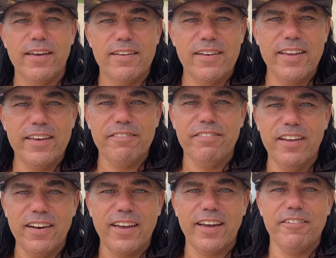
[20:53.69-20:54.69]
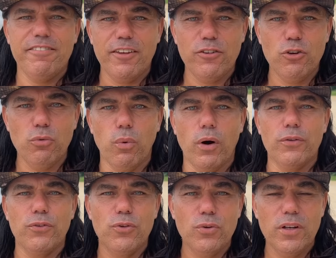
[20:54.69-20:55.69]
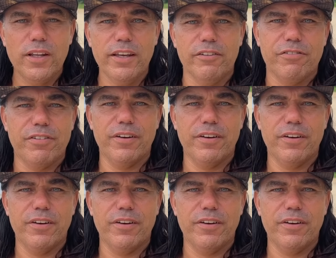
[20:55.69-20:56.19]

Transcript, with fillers: Live the life that you want to live.